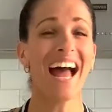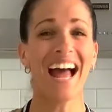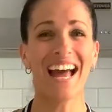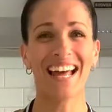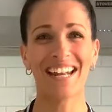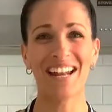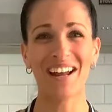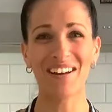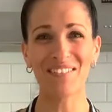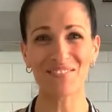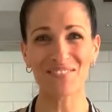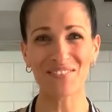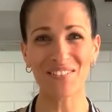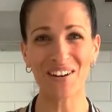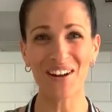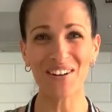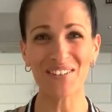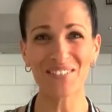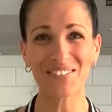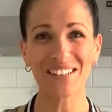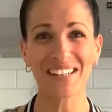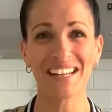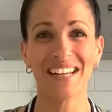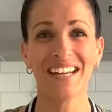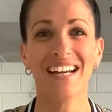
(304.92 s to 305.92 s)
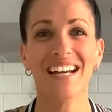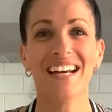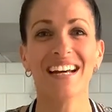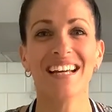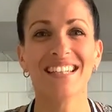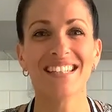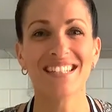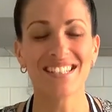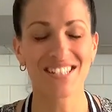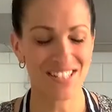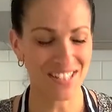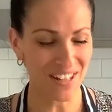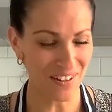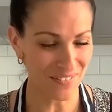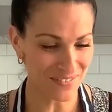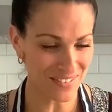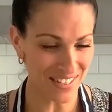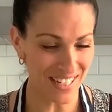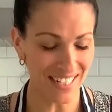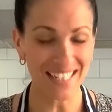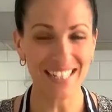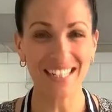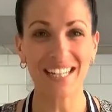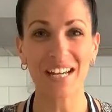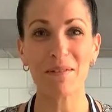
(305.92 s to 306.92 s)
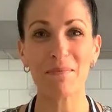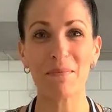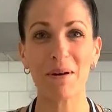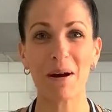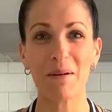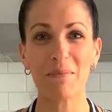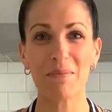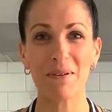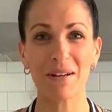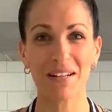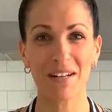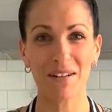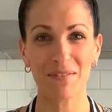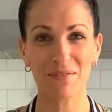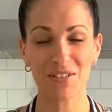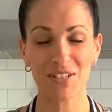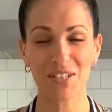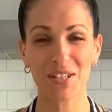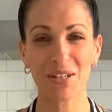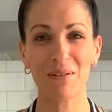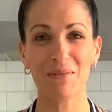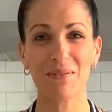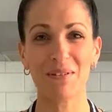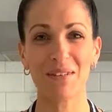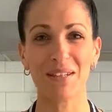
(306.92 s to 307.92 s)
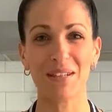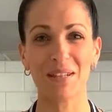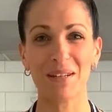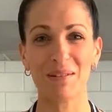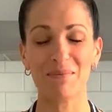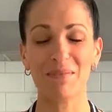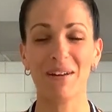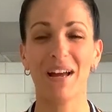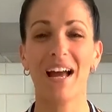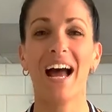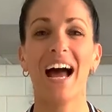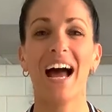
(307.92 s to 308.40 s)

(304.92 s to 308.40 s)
And I've rolled the Şeftali kebab and I've skewered them,